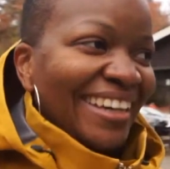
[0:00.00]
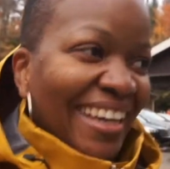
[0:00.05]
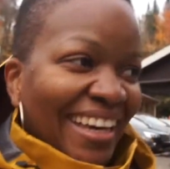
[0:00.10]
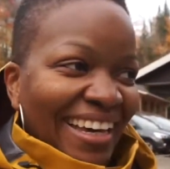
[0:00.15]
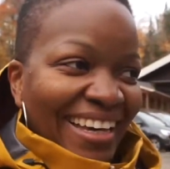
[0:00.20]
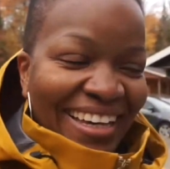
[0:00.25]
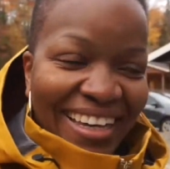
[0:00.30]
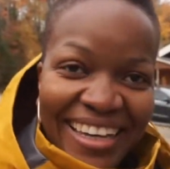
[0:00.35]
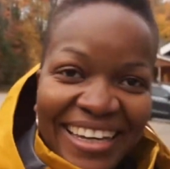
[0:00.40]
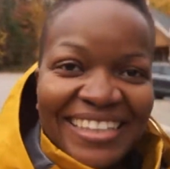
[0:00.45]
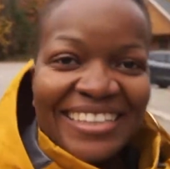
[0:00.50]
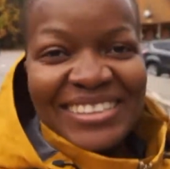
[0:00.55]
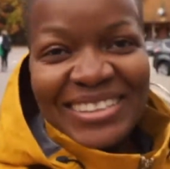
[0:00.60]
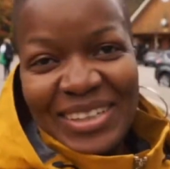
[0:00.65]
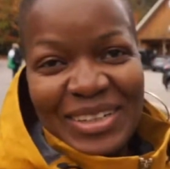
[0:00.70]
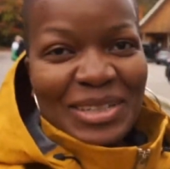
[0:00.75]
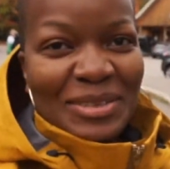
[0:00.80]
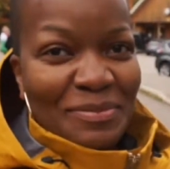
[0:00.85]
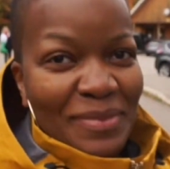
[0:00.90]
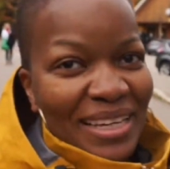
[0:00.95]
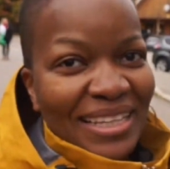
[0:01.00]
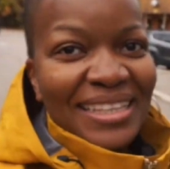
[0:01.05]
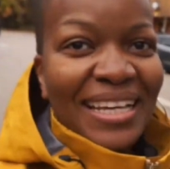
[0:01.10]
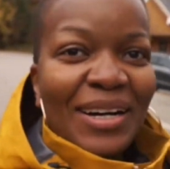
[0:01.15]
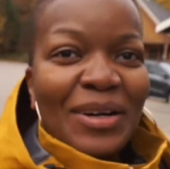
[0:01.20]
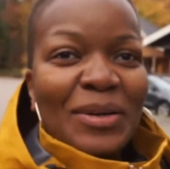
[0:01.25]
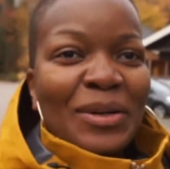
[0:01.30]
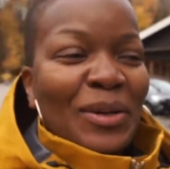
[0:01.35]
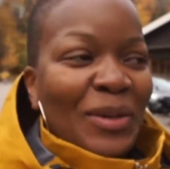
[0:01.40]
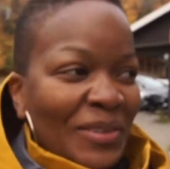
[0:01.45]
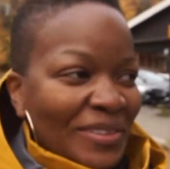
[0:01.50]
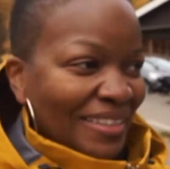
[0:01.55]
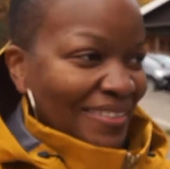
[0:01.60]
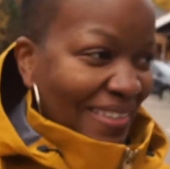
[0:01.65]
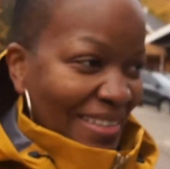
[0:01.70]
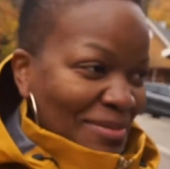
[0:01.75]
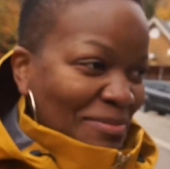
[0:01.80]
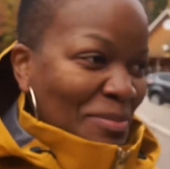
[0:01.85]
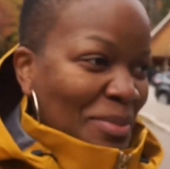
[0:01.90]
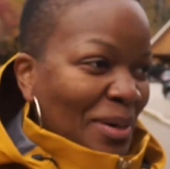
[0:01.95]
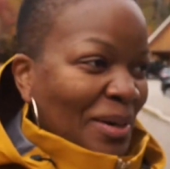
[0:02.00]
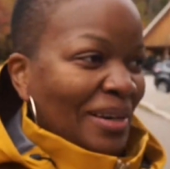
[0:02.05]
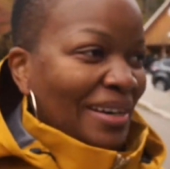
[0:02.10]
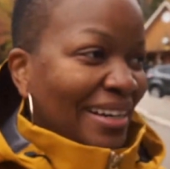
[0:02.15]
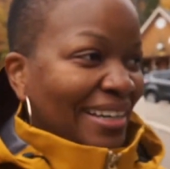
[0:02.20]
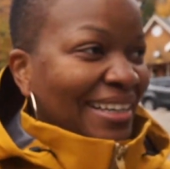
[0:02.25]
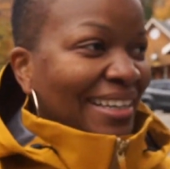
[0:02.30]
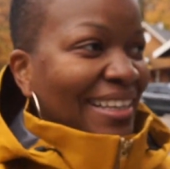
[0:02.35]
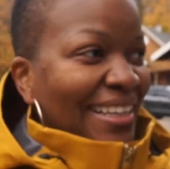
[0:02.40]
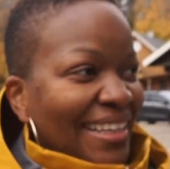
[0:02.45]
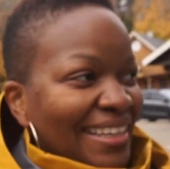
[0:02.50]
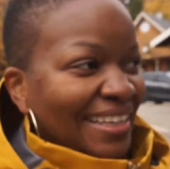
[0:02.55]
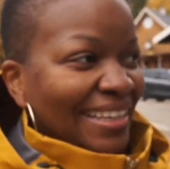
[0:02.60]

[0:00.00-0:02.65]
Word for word: uh, so I'm in Algonquin Park.